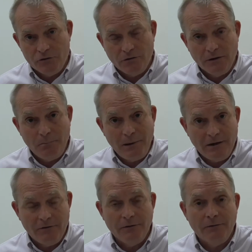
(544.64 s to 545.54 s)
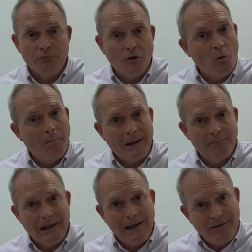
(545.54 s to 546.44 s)
during the period of the Rollback
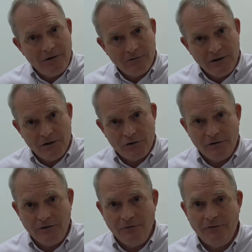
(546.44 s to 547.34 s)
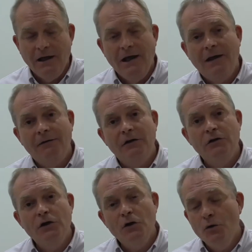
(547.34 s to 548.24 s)
Malaria Initiative and the
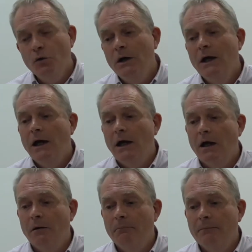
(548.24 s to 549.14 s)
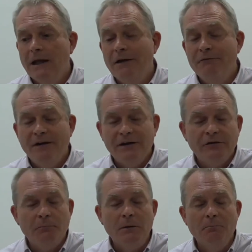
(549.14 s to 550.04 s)
new um,
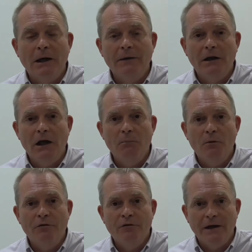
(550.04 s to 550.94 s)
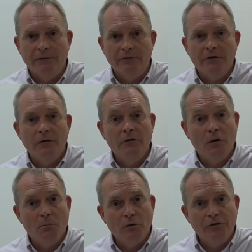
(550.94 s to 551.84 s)
investment by the Global Fund. So there's a
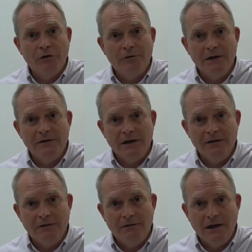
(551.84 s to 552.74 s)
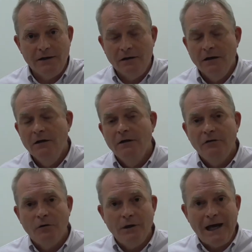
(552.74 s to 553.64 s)
lot more survey data then.
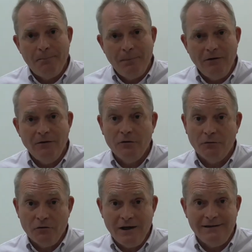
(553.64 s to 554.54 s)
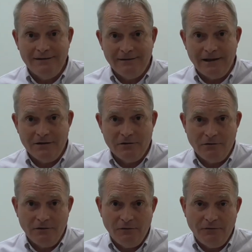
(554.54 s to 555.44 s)
So our periods of greatest data
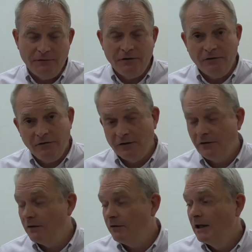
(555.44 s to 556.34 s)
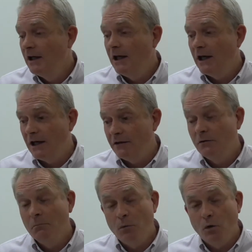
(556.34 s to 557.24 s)
are in the 50s, 60s,
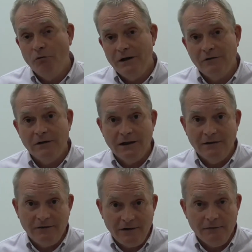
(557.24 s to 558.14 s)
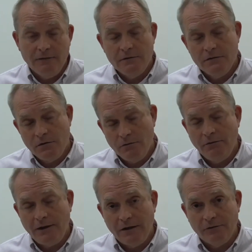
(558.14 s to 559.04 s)
and more recently since
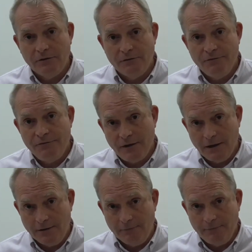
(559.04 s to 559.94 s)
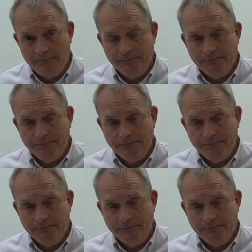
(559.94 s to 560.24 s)
2005.